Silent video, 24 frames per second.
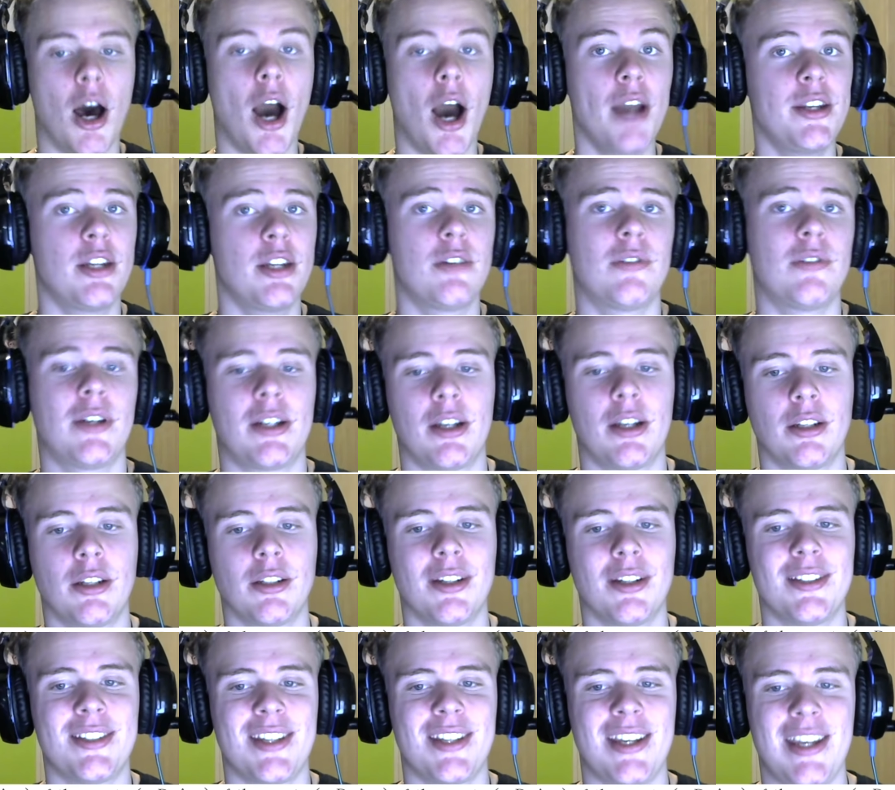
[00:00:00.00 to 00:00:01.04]
didn't
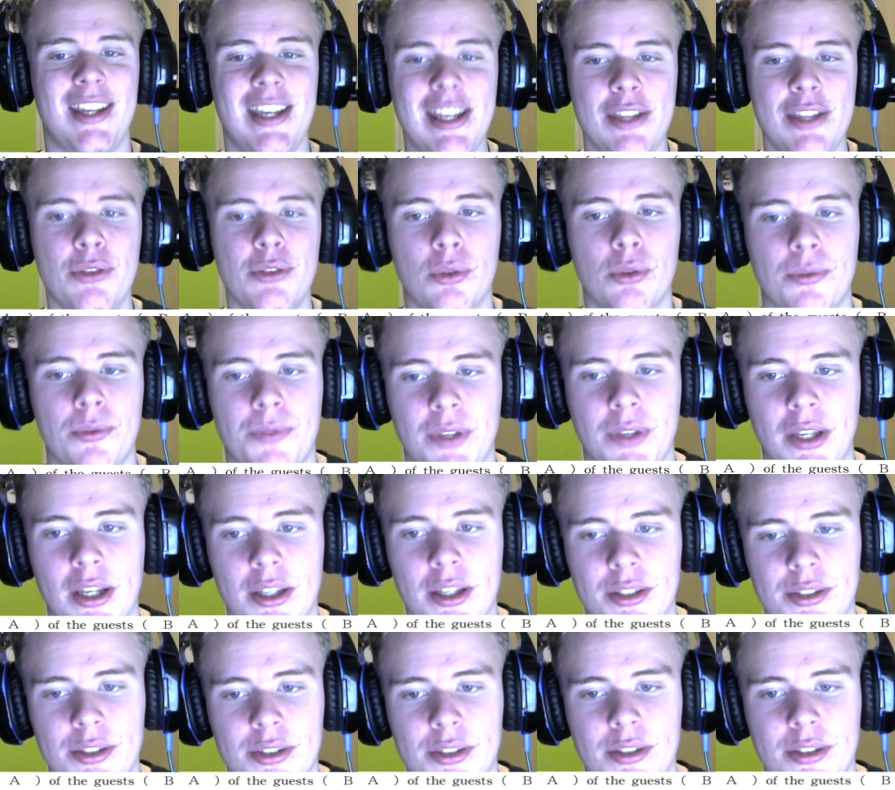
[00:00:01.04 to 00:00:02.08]
recognize either of the
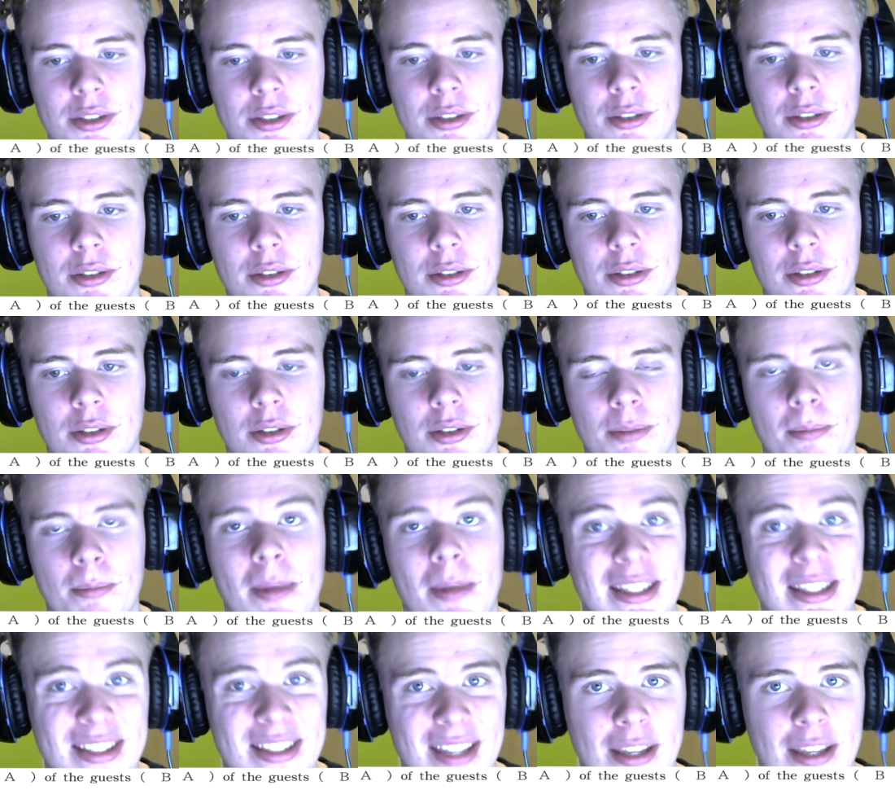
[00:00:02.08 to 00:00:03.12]
guests
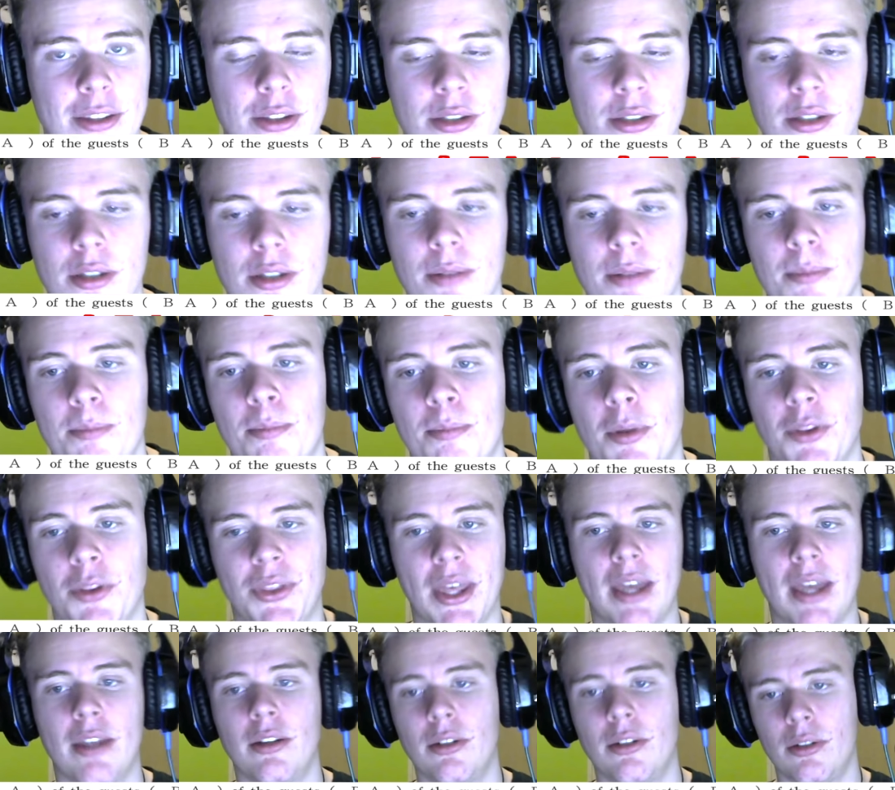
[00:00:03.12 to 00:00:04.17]
makes sense. But
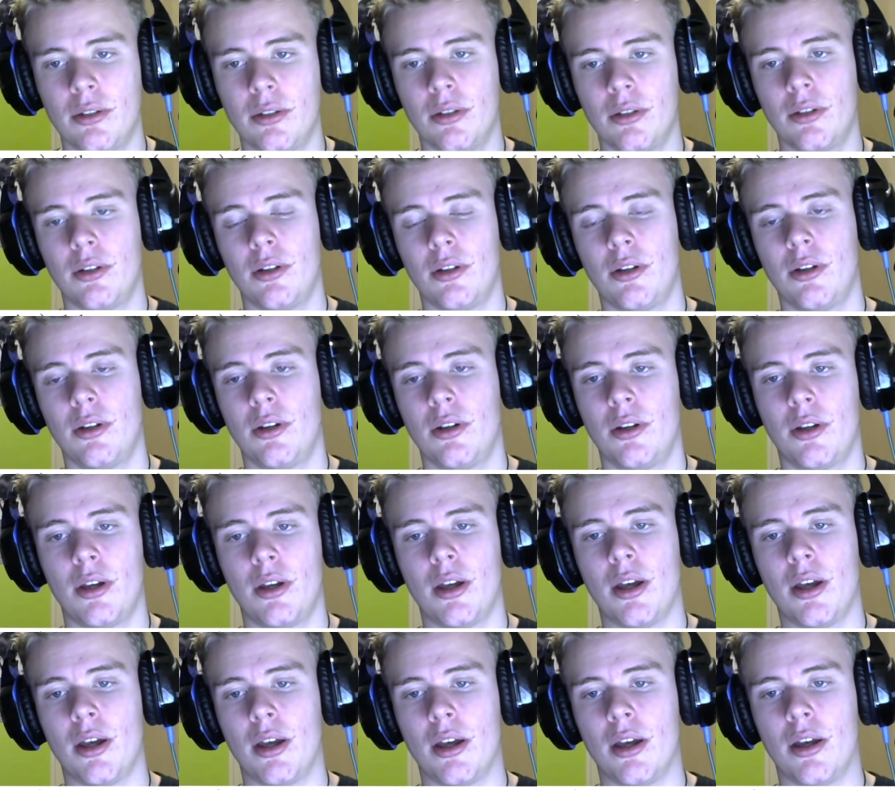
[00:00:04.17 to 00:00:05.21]
then
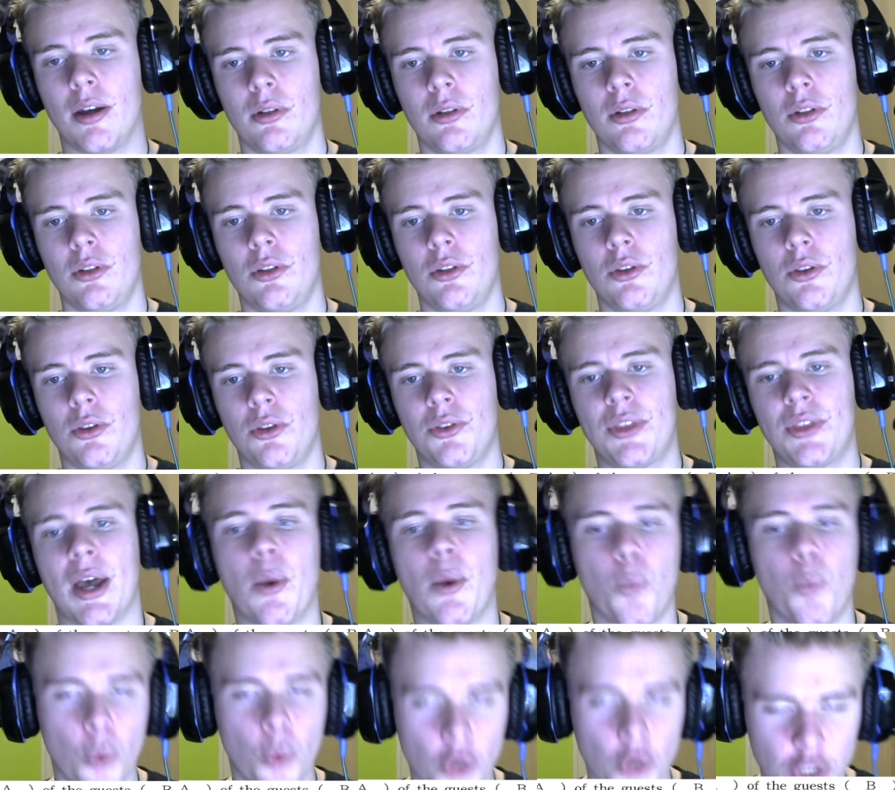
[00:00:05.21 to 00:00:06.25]
um, that
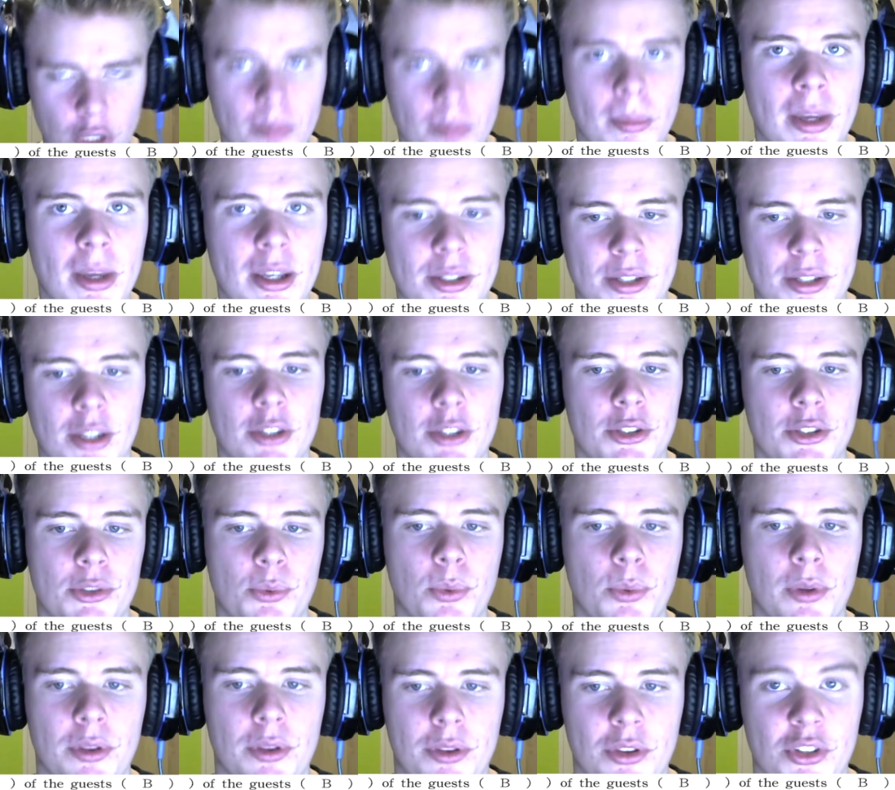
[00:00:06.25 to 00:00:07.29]
wouldn't make sense
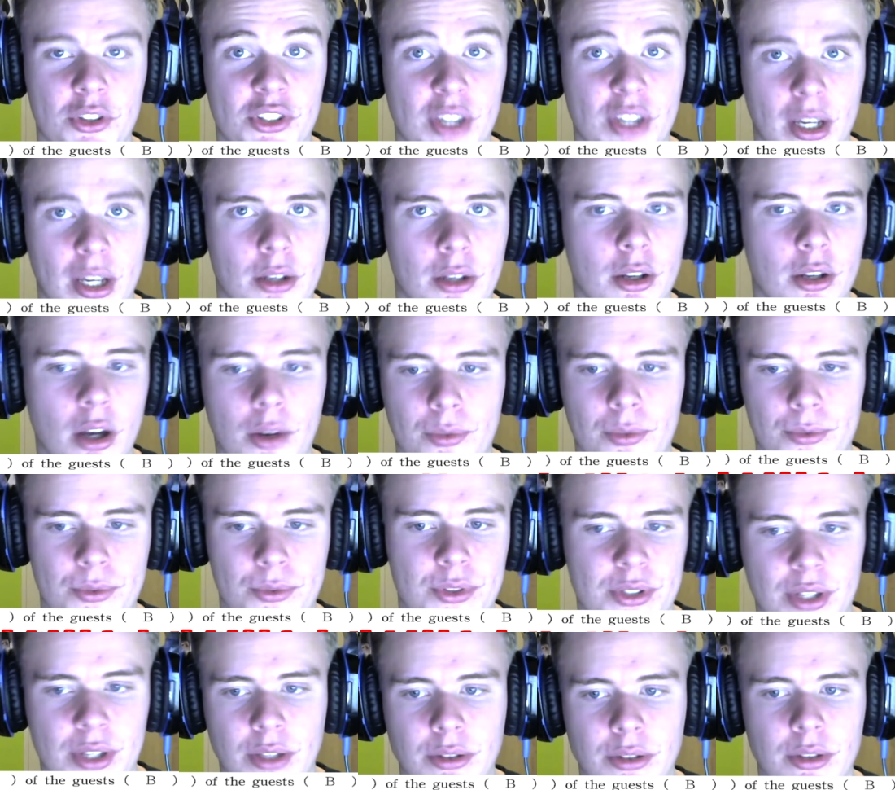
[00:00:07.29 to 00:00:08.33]
with the second half of the
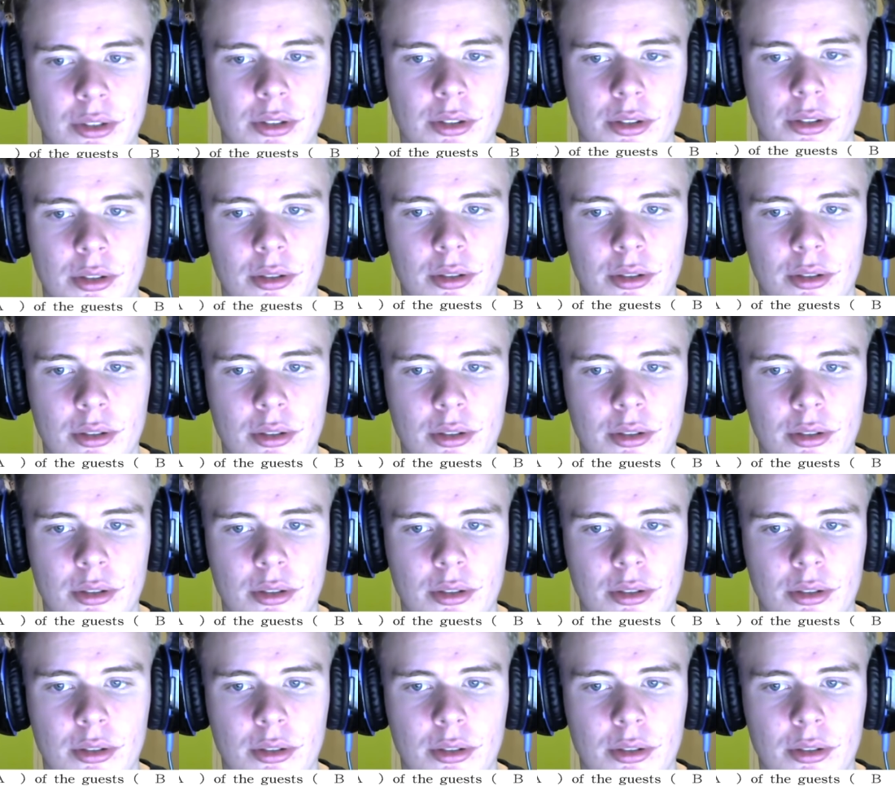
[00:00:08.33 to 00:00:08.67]
sentence.